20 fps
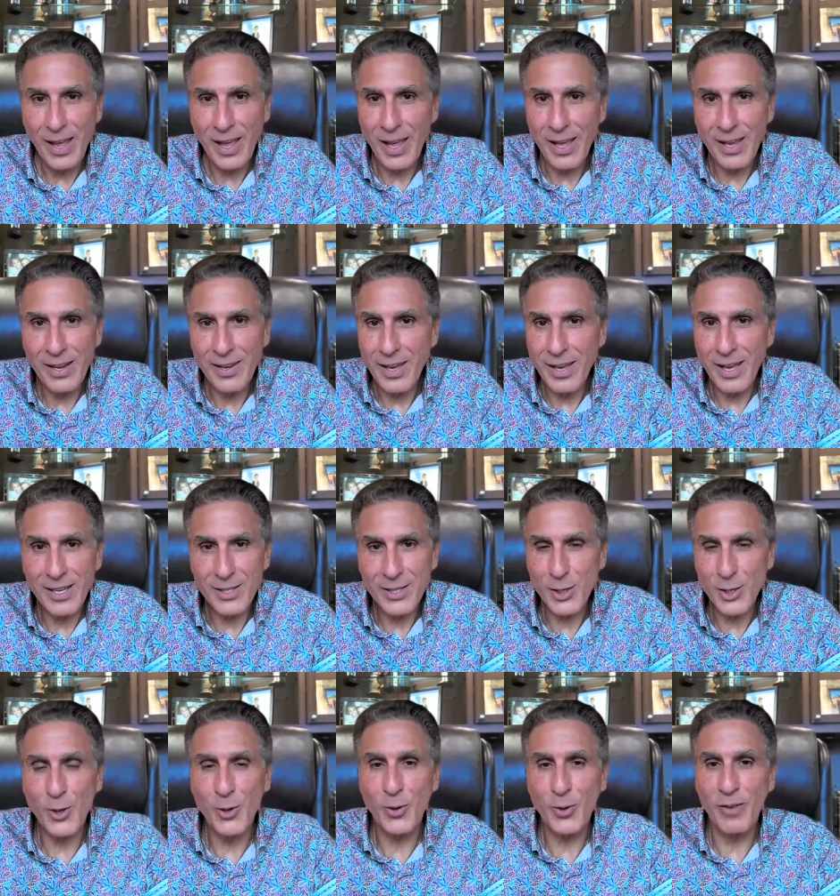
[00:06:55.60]
And
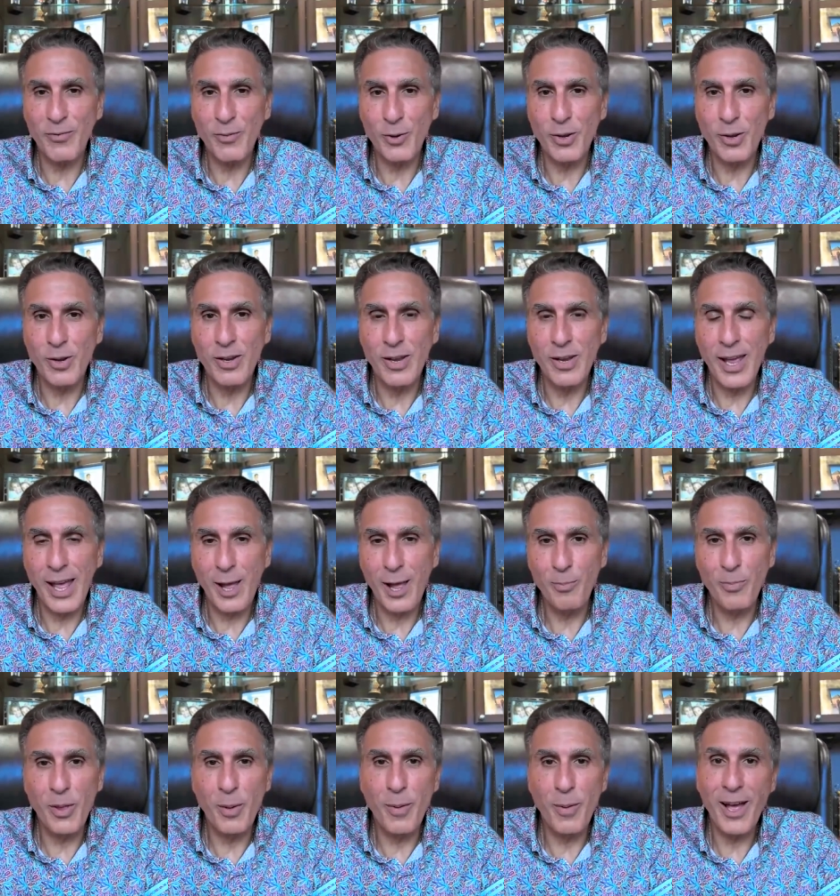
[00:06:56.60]
so if you can
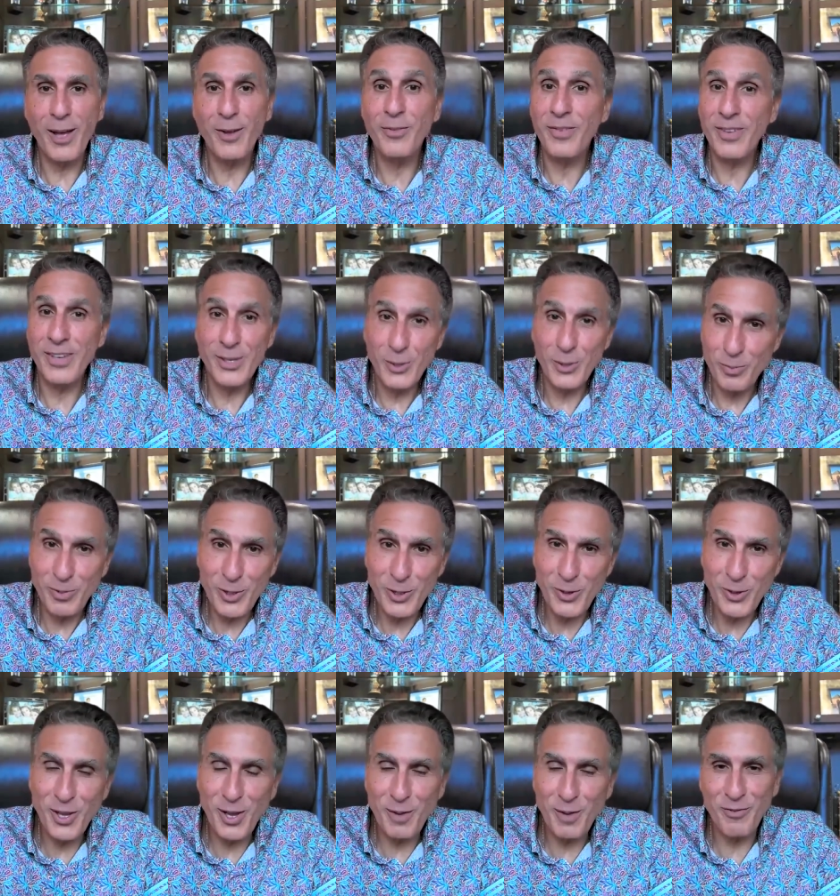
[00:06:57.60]
help them out, you'll be
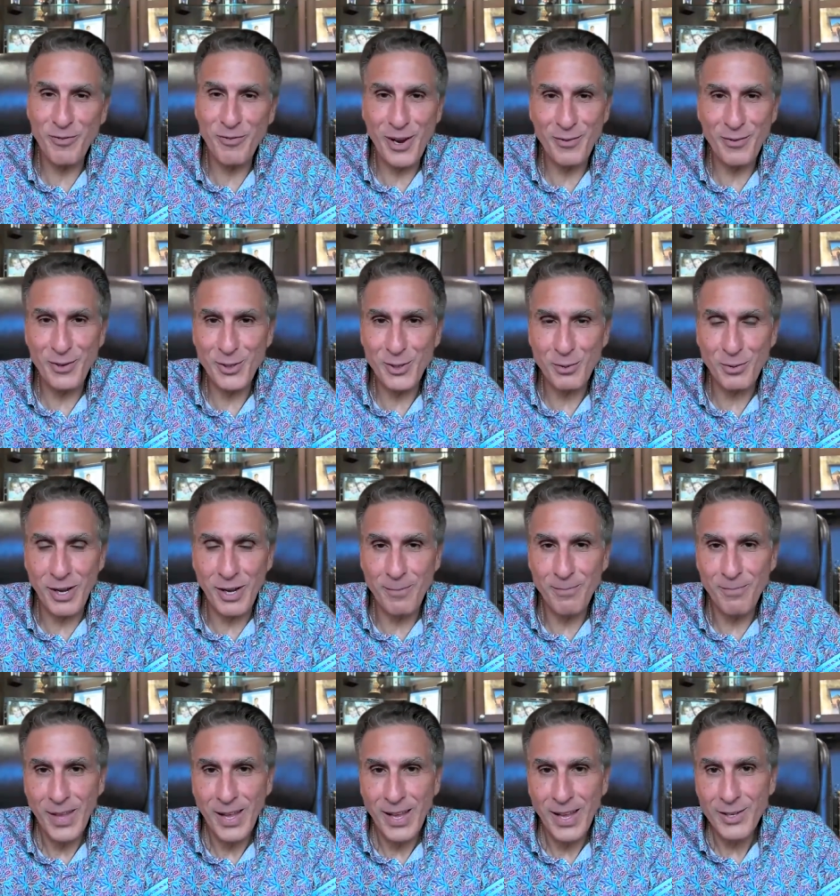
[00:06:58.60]
doing them a favor as
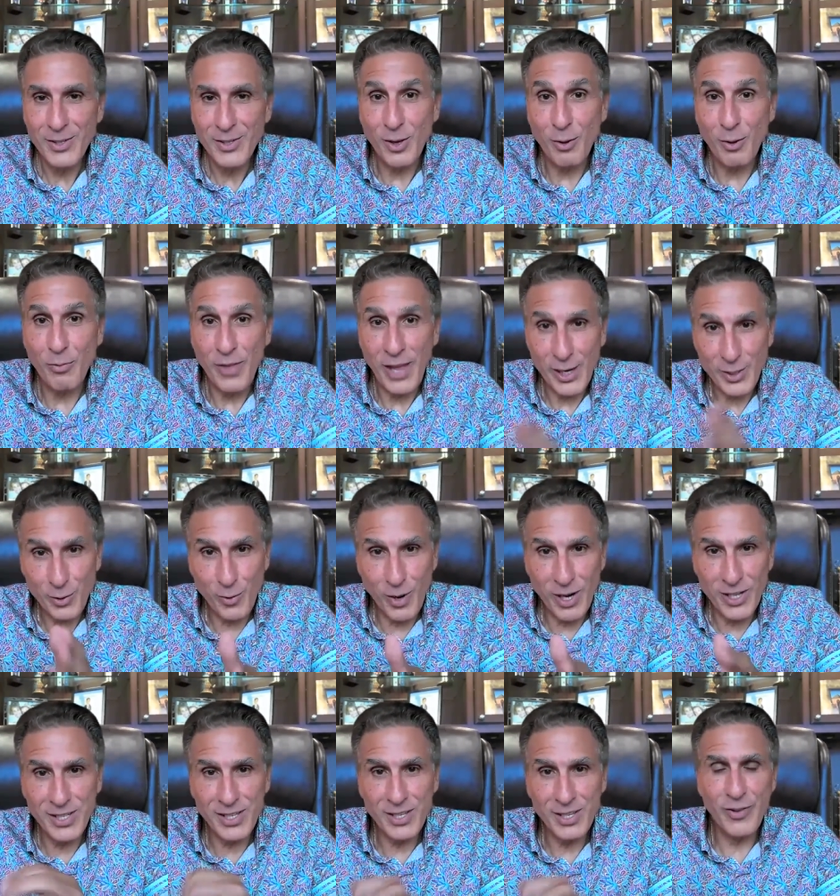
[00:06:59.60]
well. So thanks for
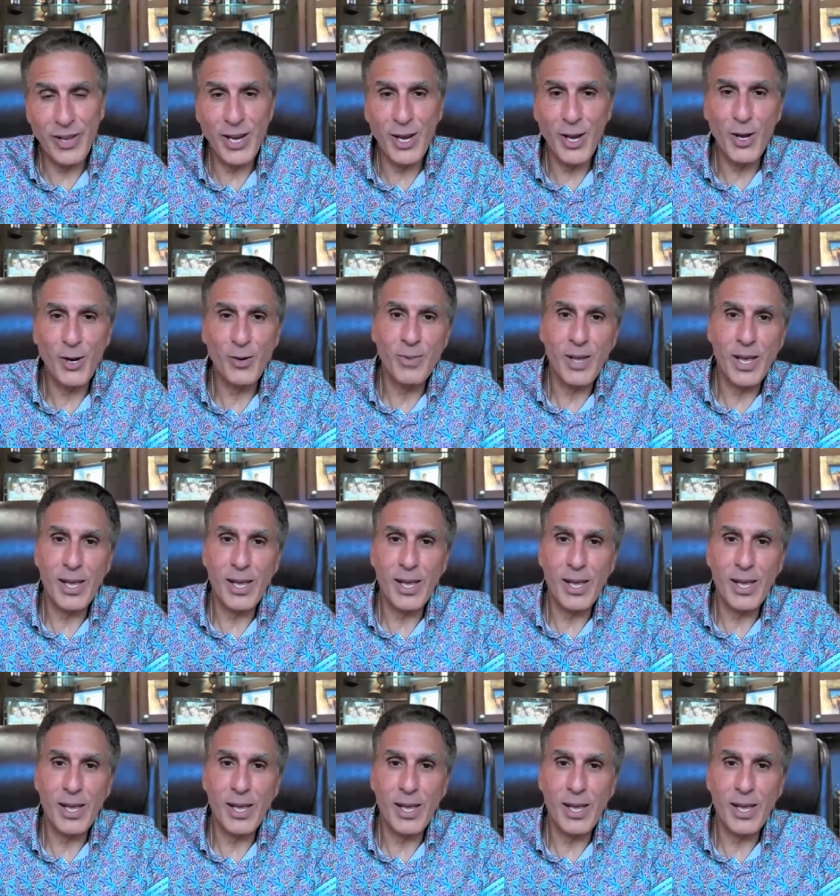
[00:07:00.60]
watching this video,